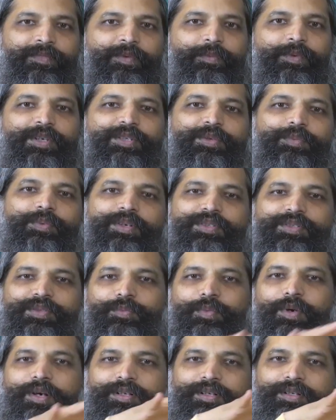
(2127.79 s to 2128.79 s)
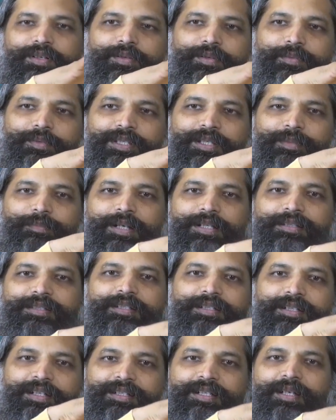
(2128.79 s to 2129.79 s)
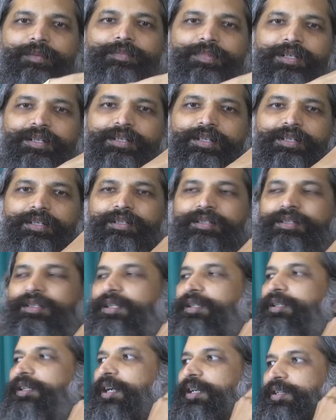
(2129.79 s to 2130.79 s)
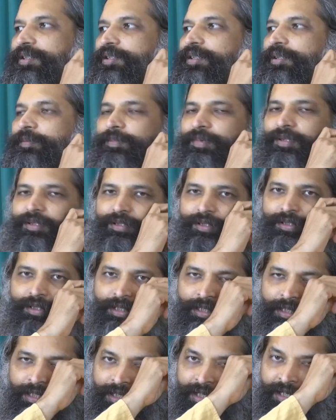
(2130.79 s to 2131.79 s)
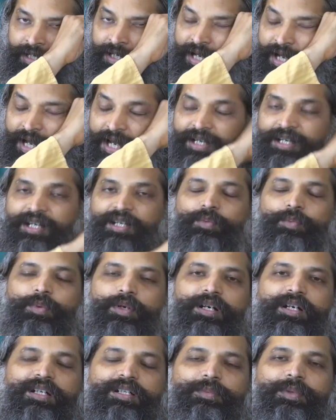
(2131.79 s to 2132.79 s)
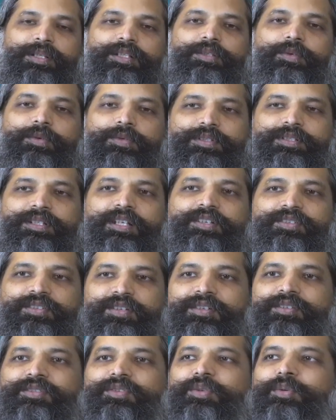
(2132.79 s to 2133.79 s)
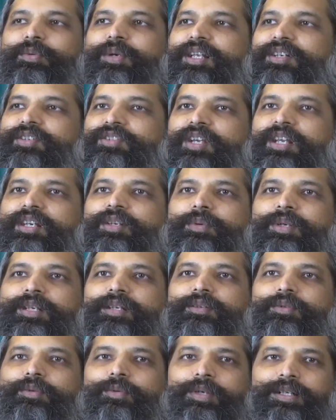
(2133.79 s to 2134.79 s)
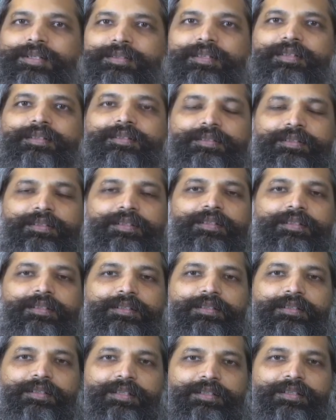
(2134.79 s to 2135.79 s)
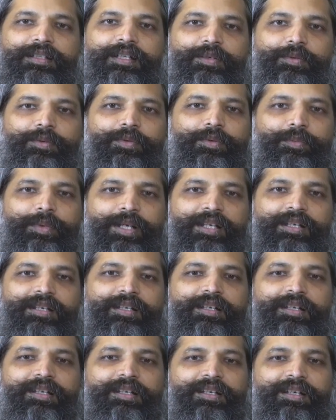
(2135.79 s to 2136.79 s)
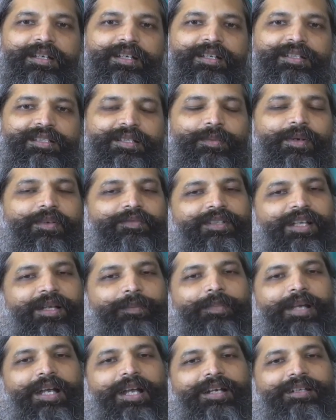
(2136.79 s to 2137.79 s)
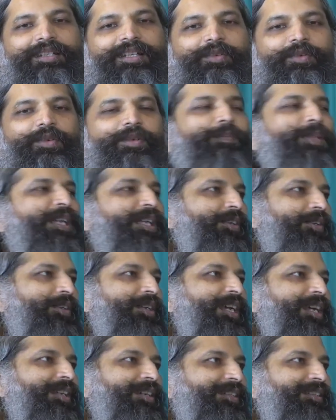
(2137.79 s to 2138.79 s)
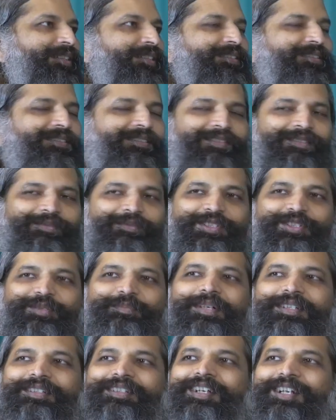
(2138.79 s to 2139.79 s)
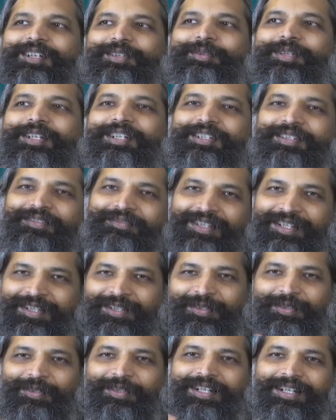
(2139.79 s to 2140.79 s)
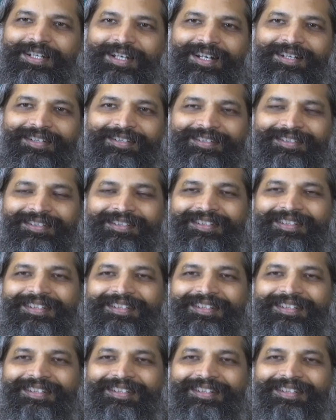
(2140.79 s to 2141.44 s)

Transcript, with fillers: which was what the mother attempted here in the ashram. And it worked with those teachers who were genuine, who were sincere in their own way. Some of them had their own peculiarities, which mother had to intervene to correct.